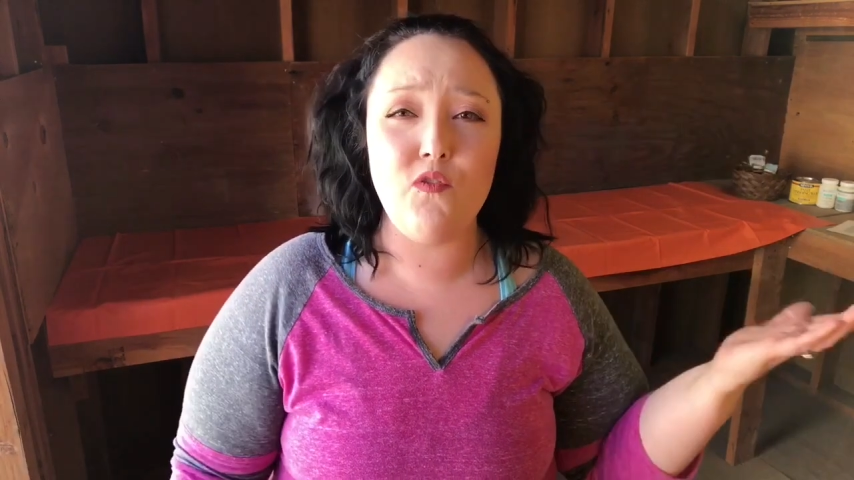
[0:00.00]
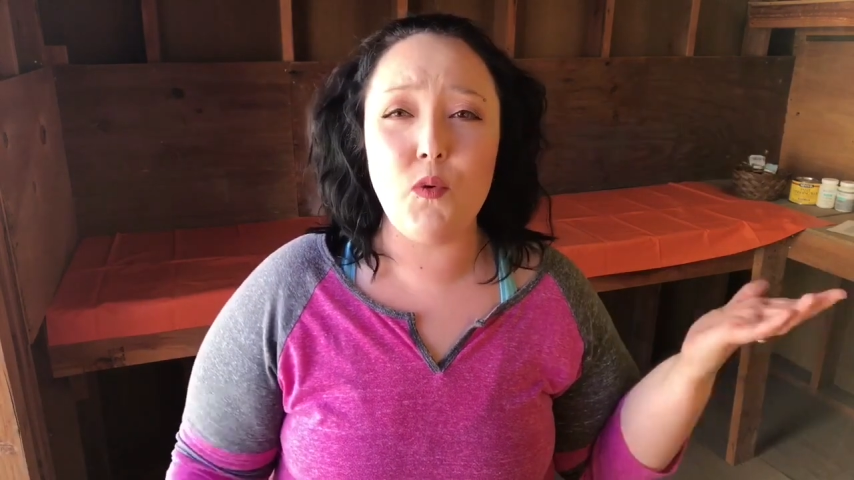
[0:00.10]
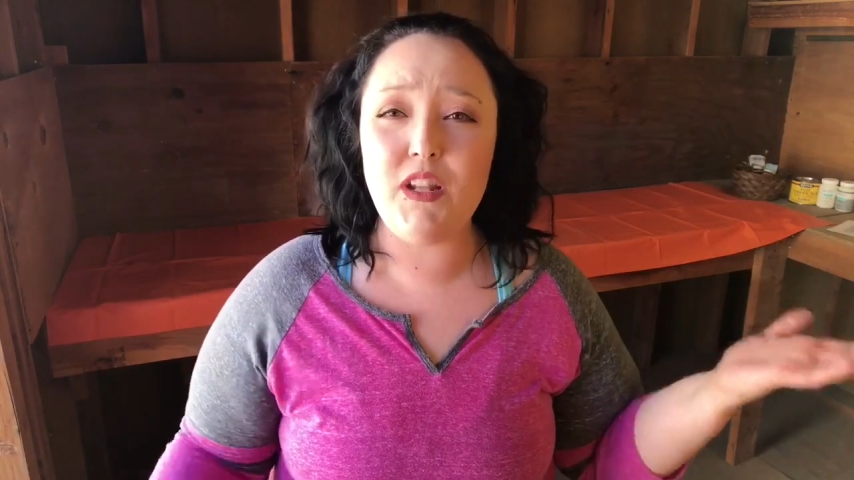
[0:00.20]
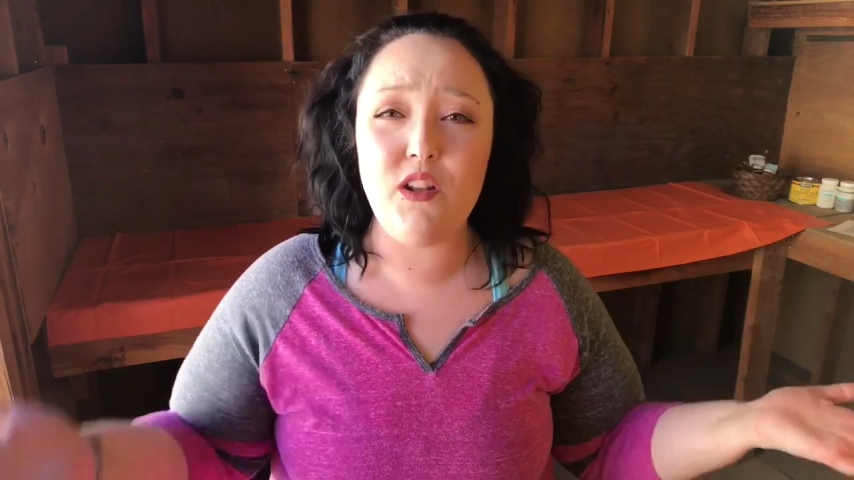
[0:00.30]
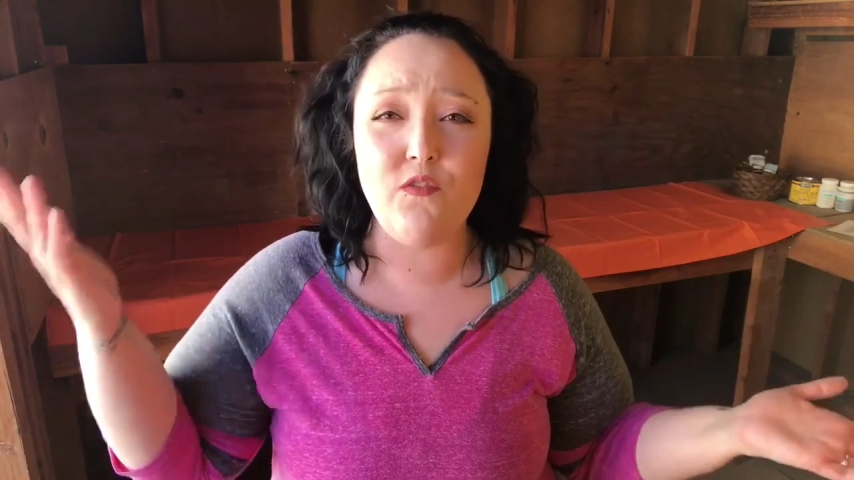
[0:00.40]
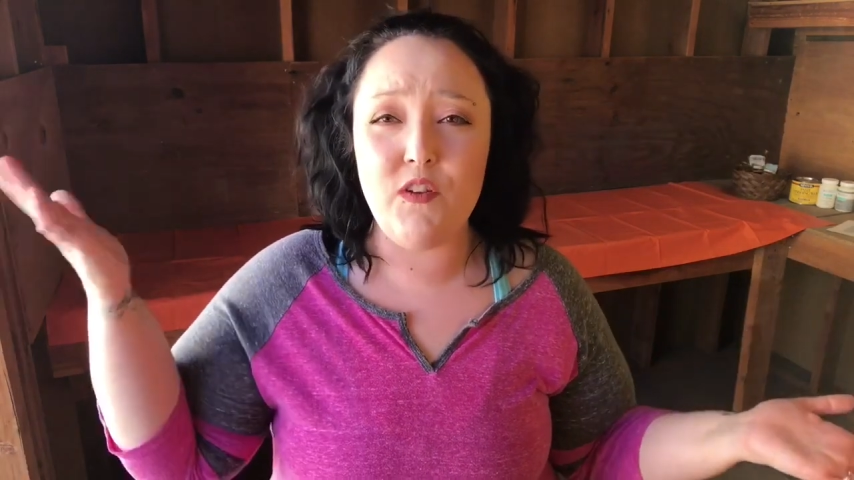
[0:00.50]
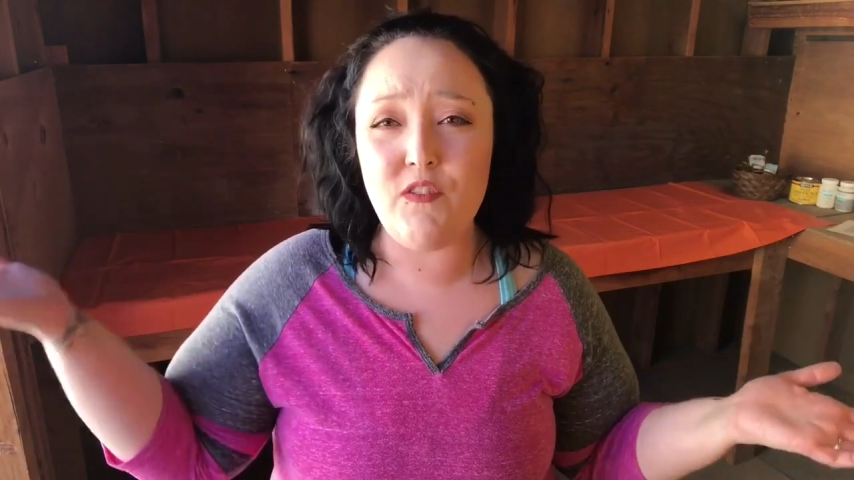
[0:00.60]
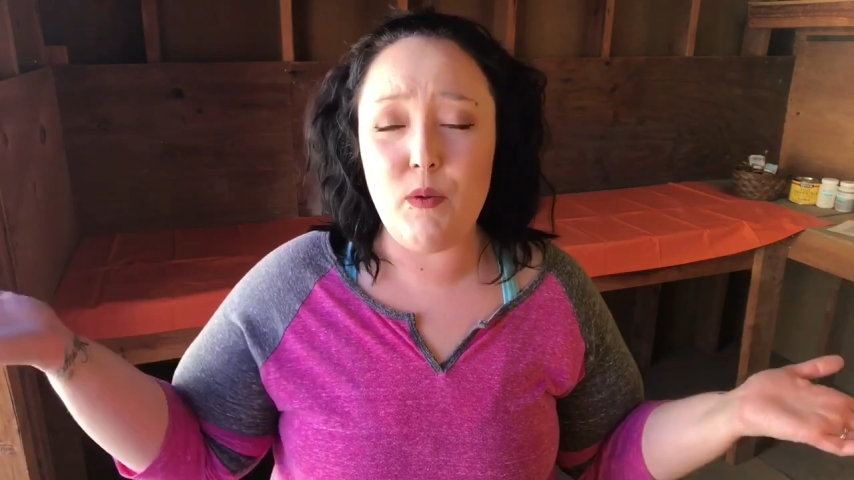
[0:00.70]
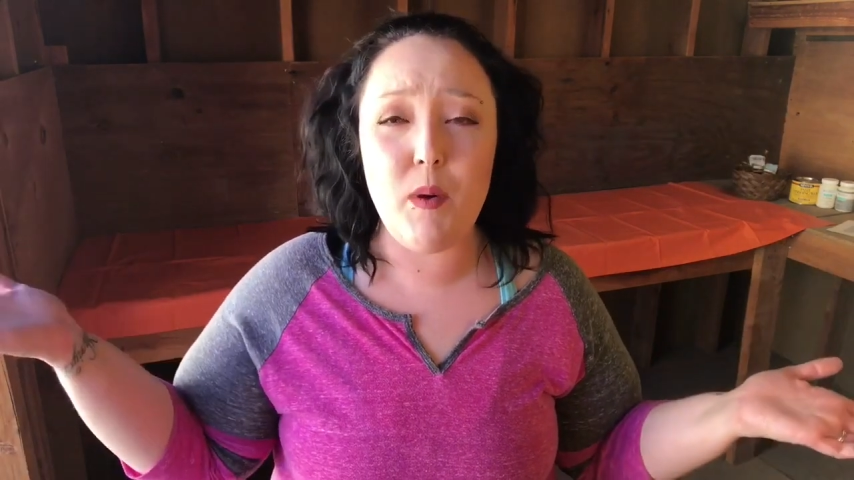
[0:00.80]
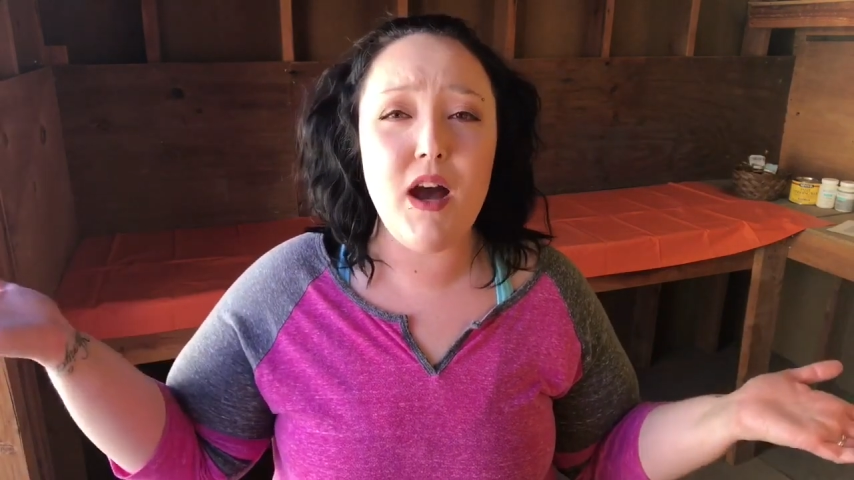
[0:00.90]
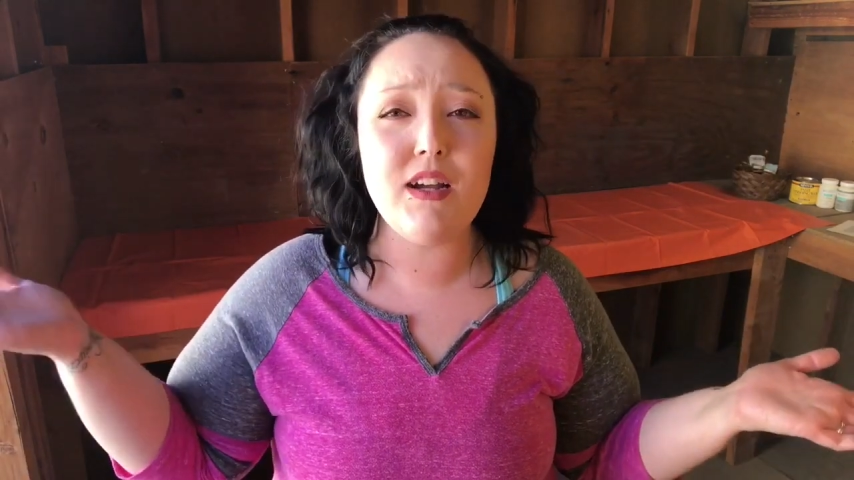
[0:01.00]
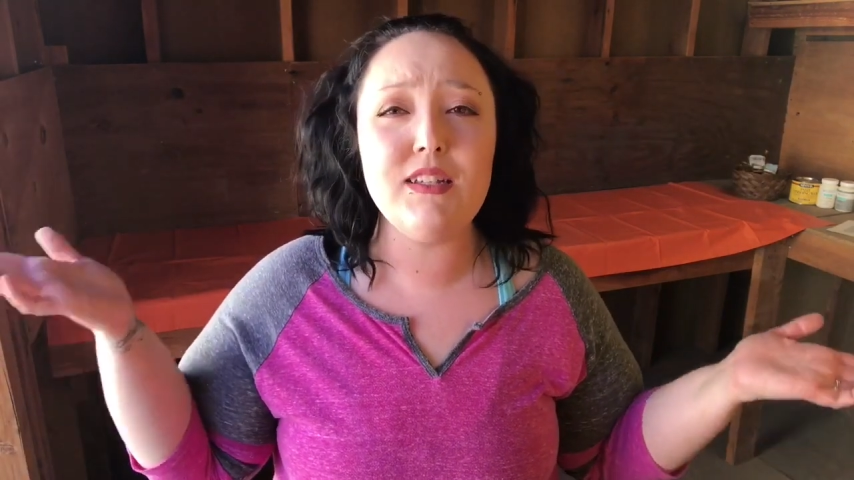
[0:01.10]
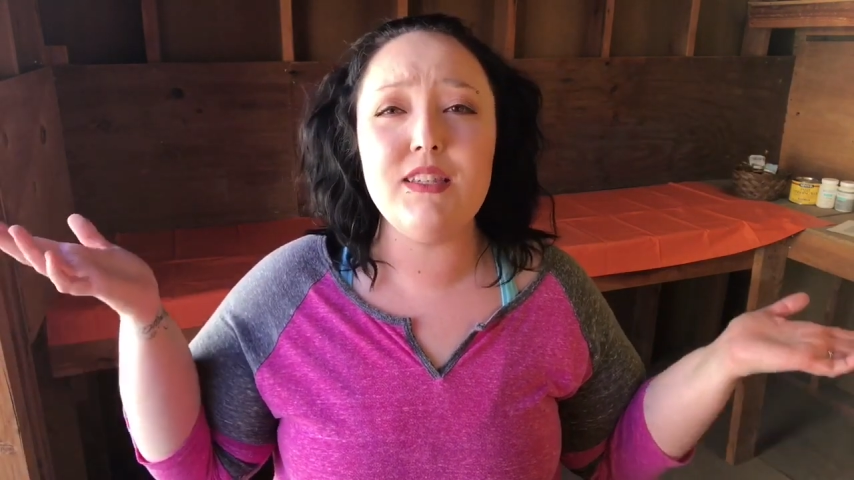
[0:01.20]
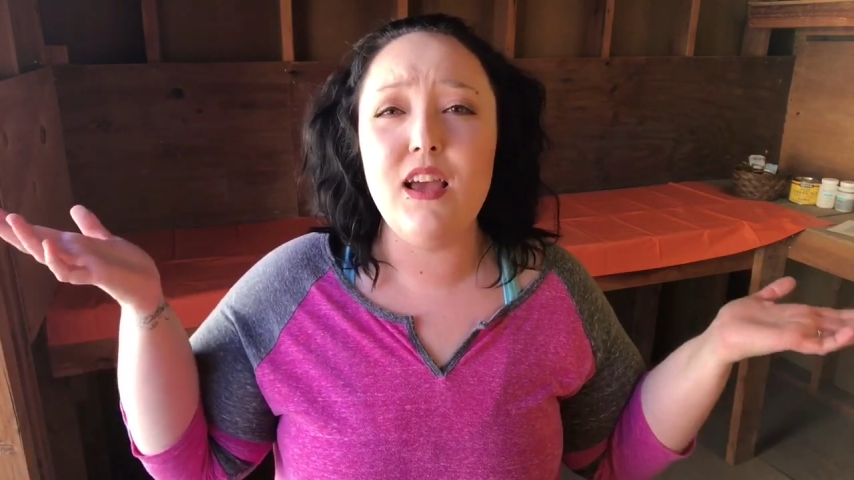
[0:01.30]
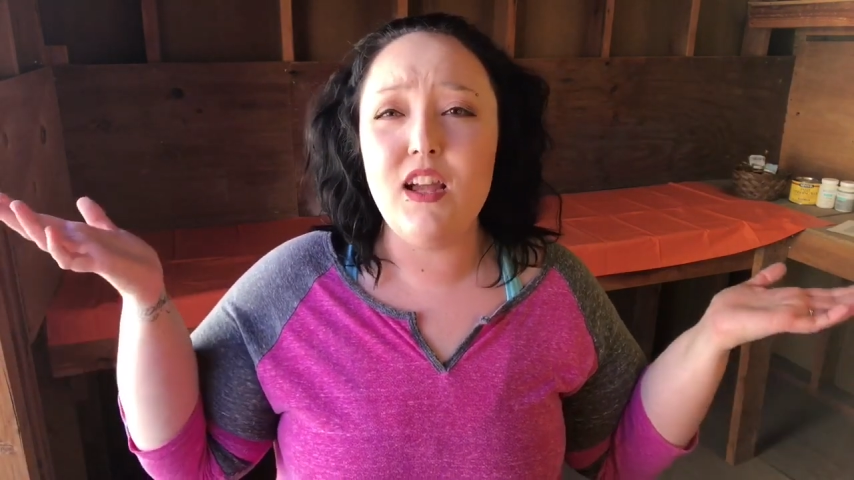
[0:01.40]
40 to 50
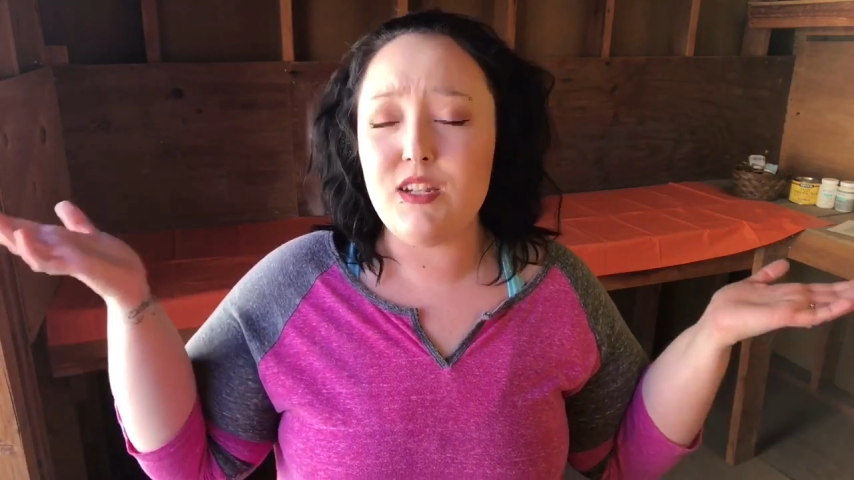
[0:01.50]
bucks